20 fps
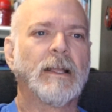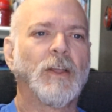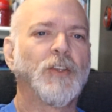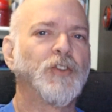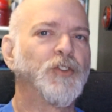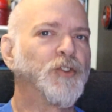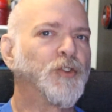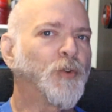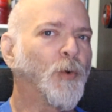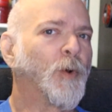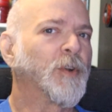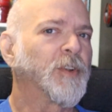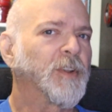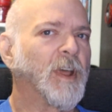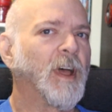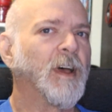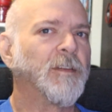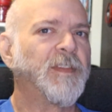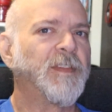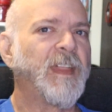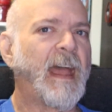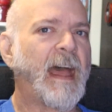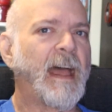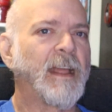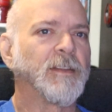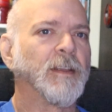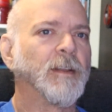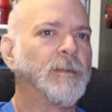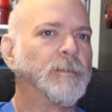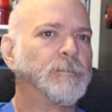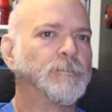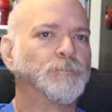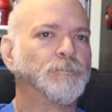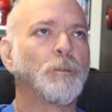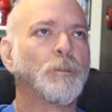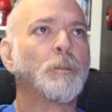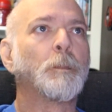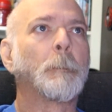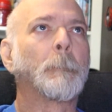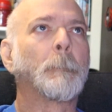Short of that,
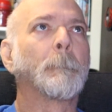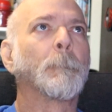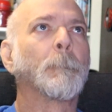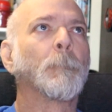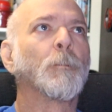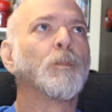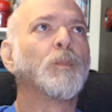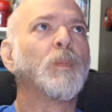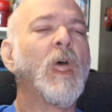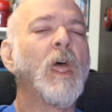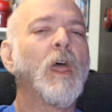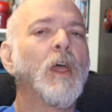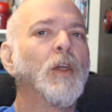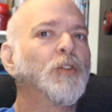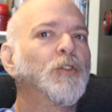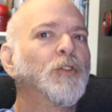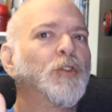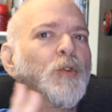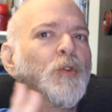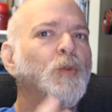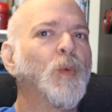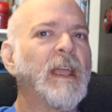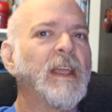2